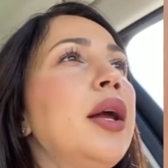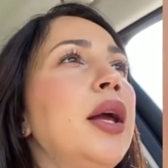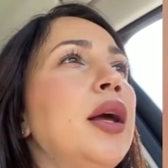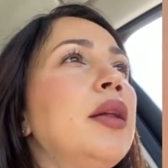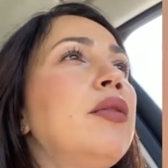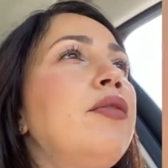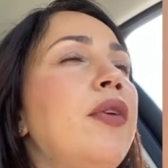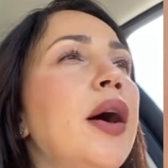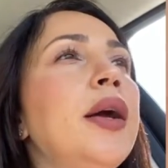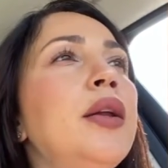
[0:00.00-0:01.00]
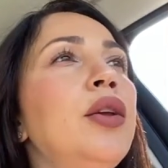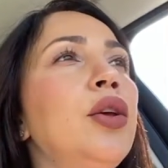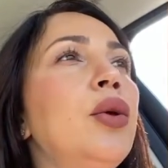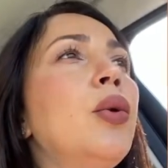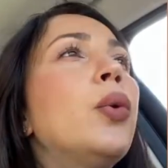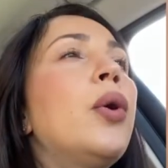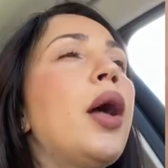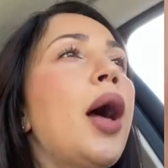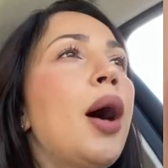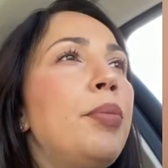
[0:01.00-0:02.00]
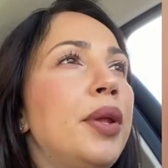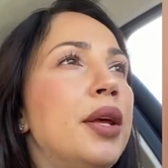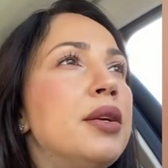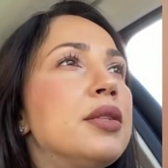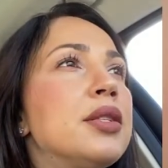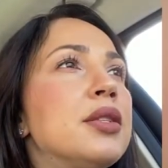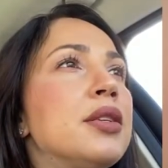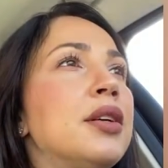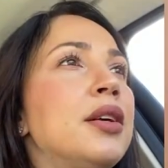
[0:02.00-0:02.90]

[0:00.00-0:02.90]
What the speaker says: and find your happiness,